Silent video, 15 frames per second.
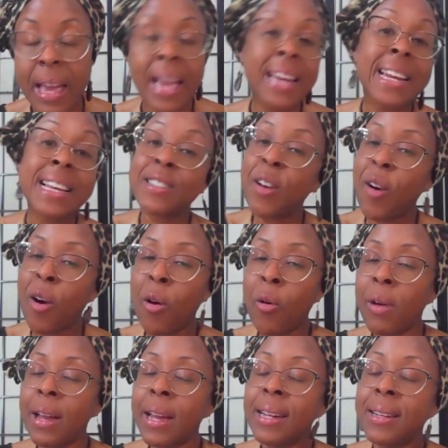And as
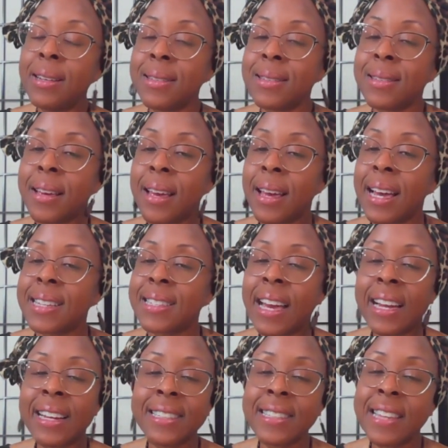always, as
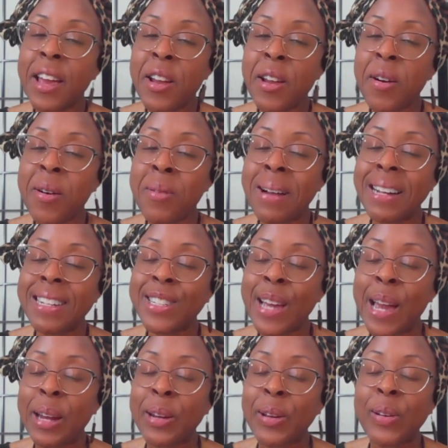I say on my
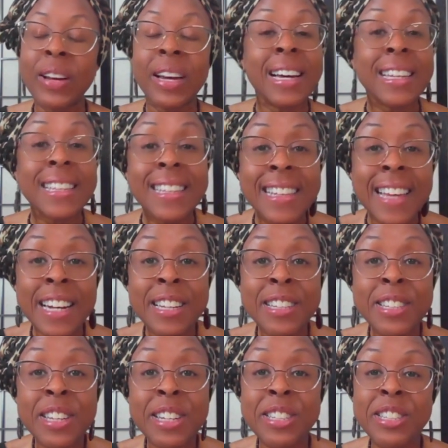channel, let
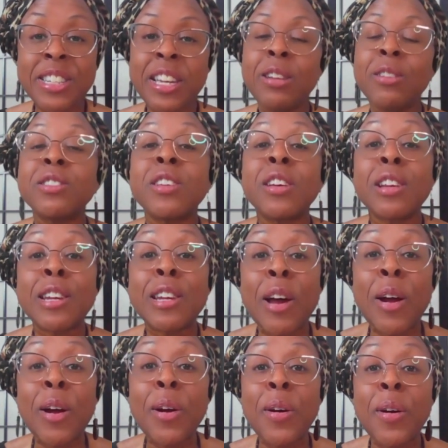us continue to
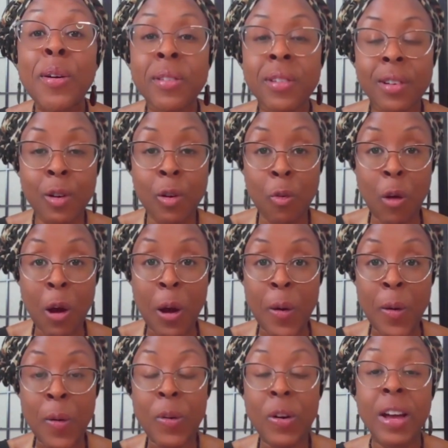learn,
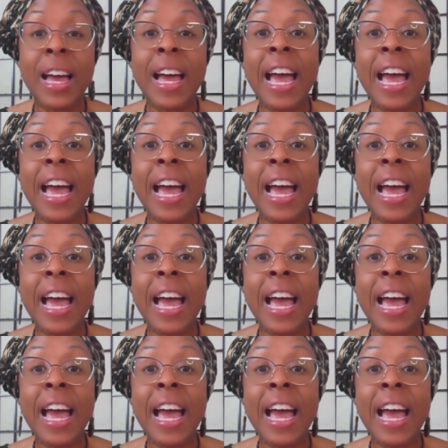grow,